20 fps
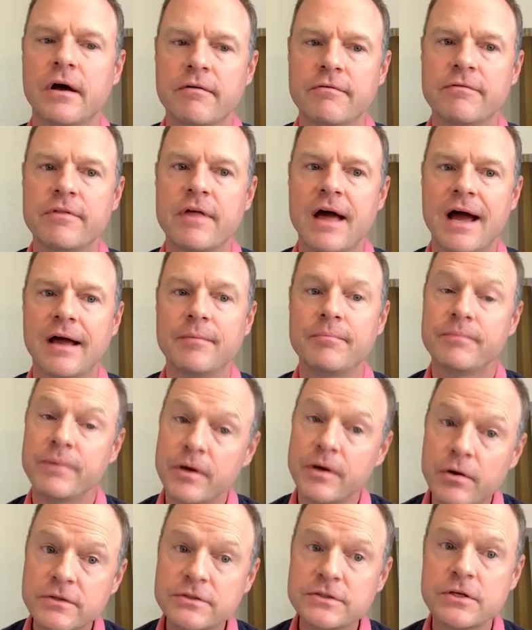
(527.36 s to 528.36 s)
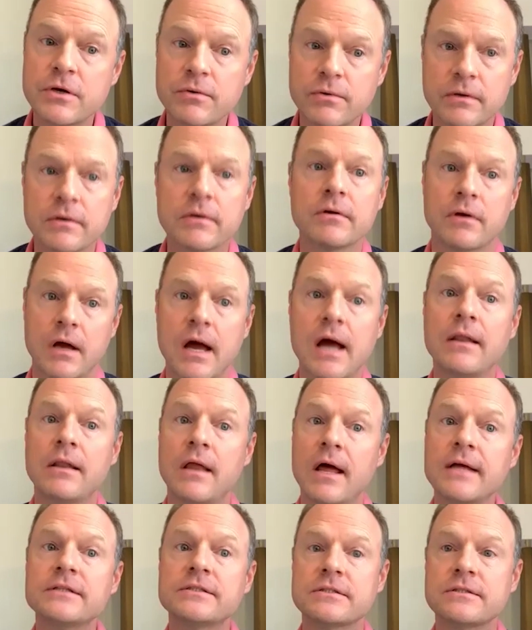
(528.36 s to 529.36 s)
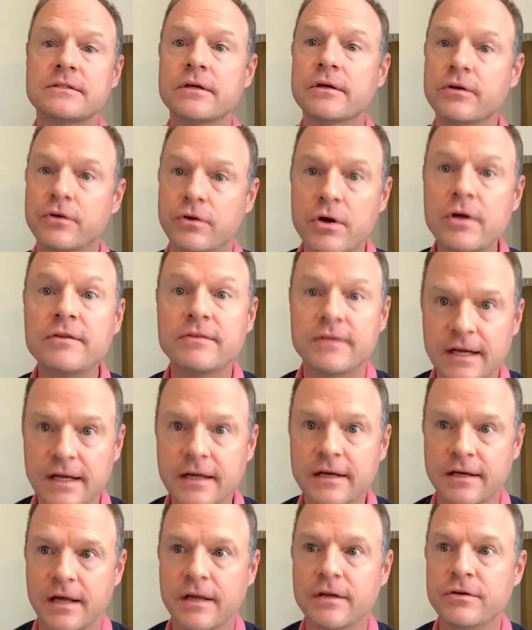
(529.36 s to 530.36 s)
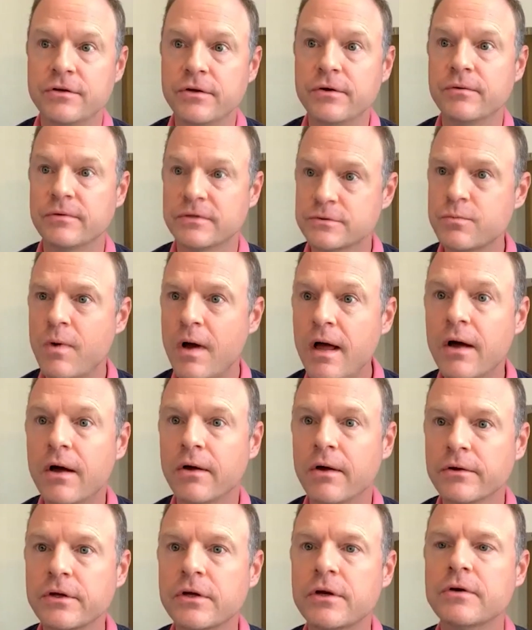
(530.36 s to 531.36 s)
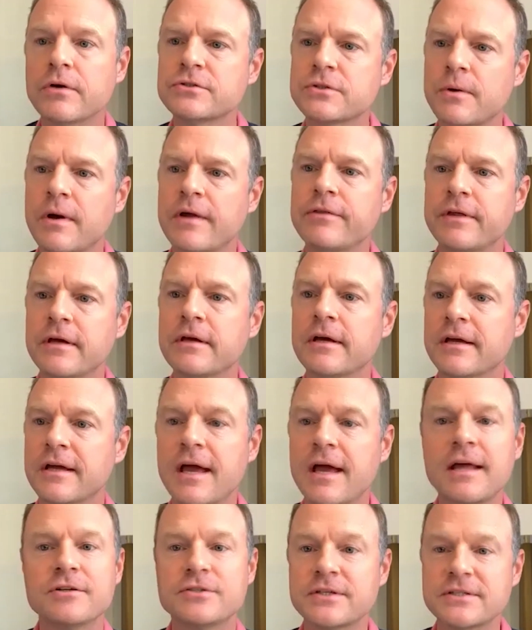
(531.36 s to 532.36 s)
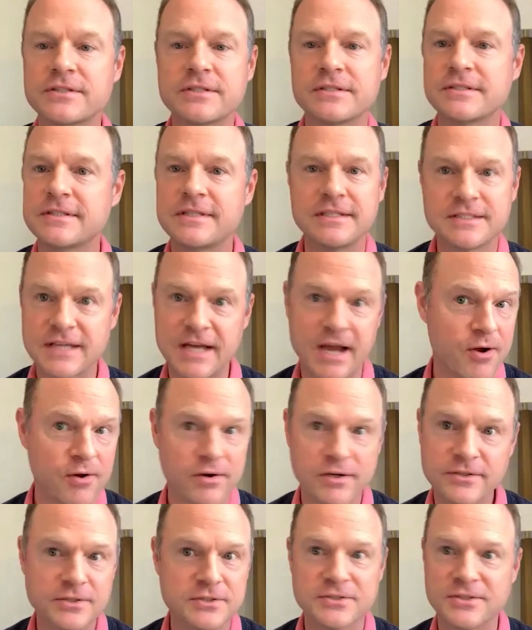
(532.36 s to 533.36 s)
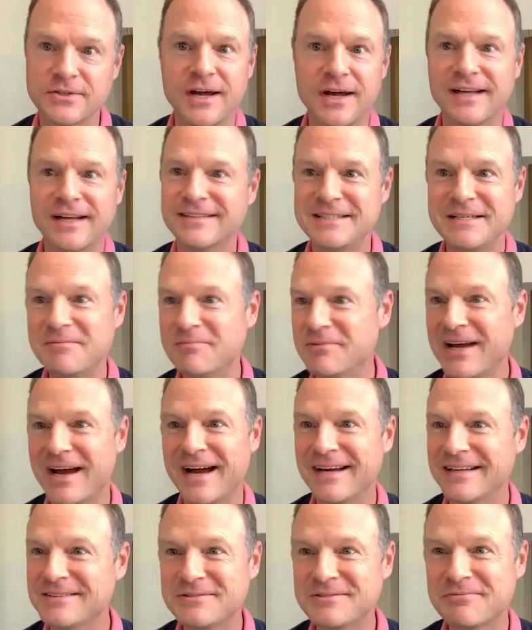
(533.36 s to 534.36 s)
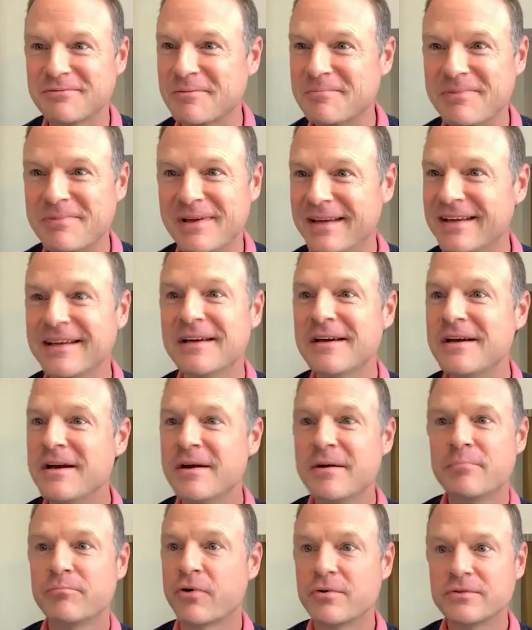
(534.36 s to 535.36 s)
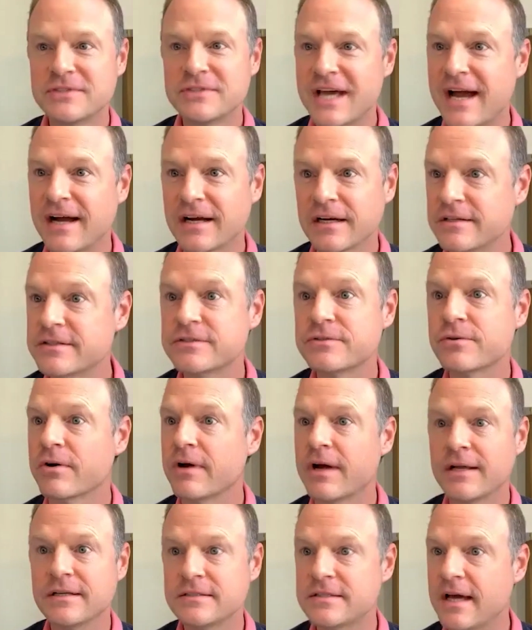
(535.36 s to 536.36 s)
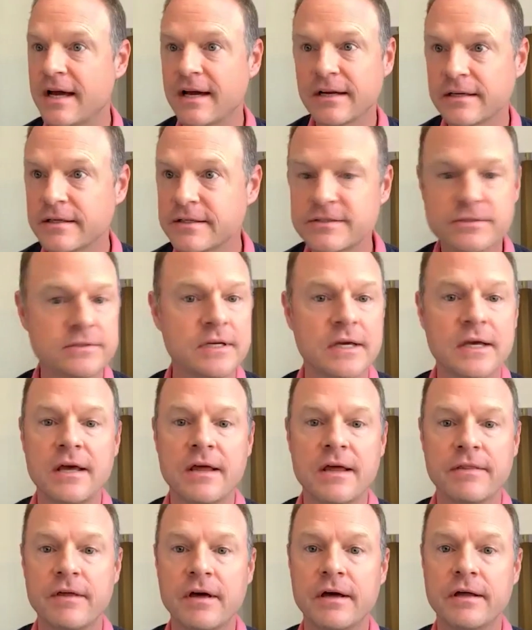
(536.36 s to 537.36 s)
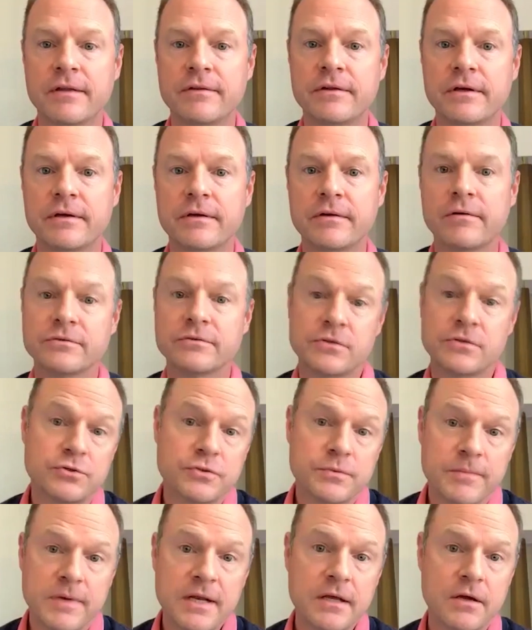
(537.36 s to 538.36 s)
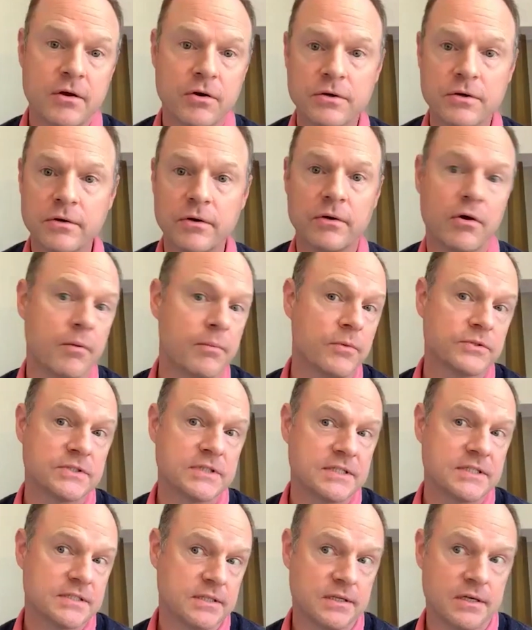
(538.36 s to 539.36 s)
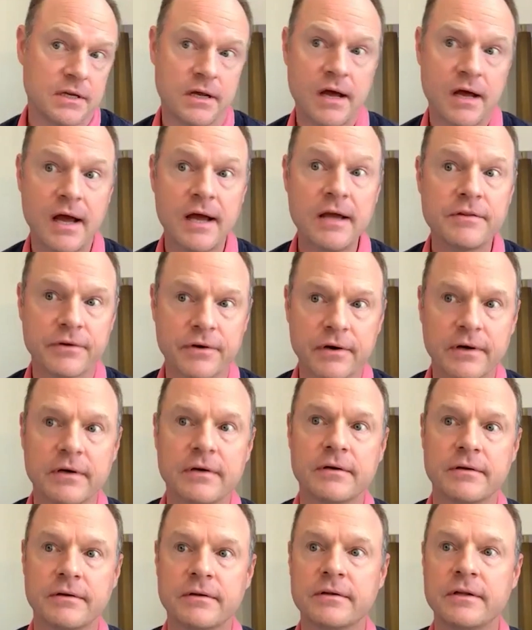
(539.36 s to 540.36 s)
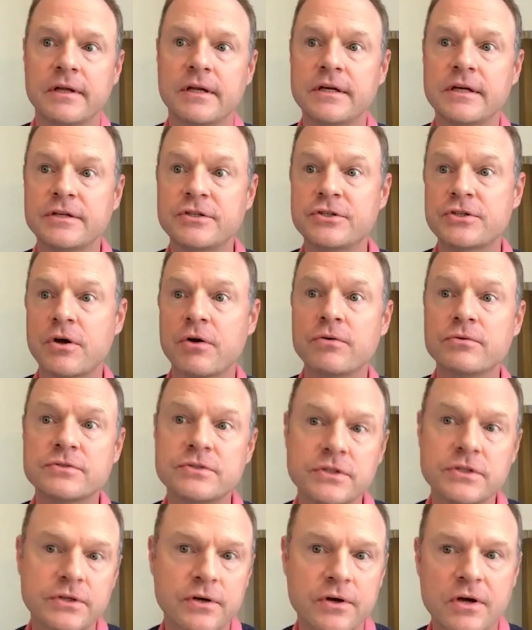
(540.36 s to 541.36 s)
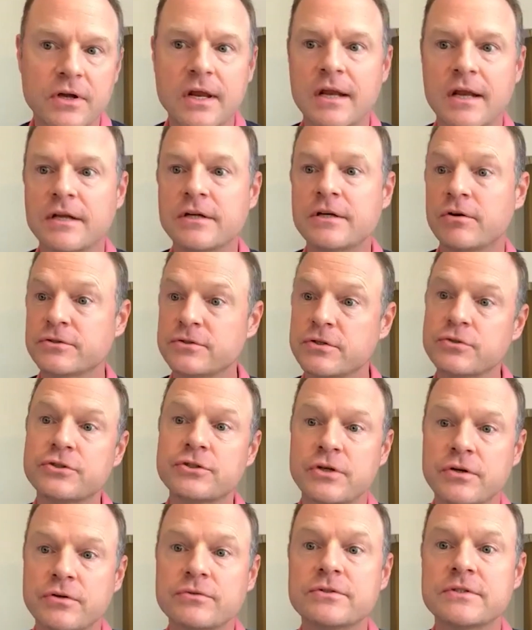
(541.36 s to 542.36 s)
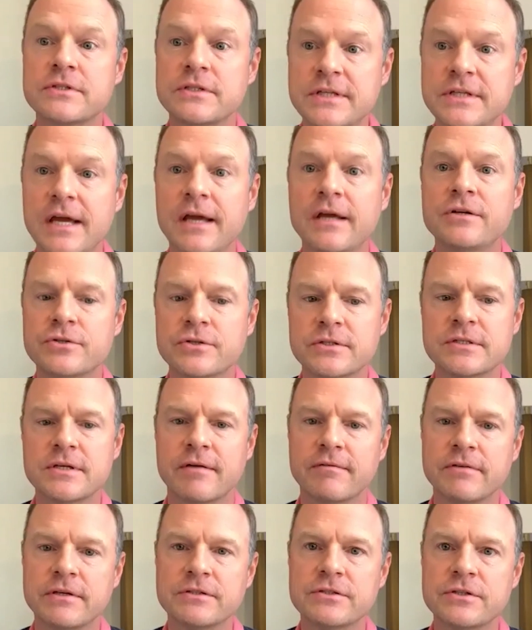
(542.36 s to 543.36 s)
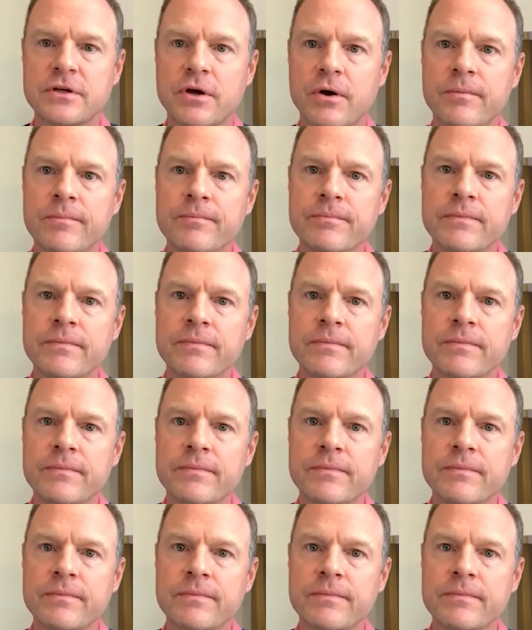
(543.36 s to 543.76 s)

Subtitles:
that, but also highlights the good that it can do as well. You know, so I think, again, just as these characters are not demonized for being protagonist or antagonist, the social media almost isn't either. That it shows the good and it also shows the dangers of it. So,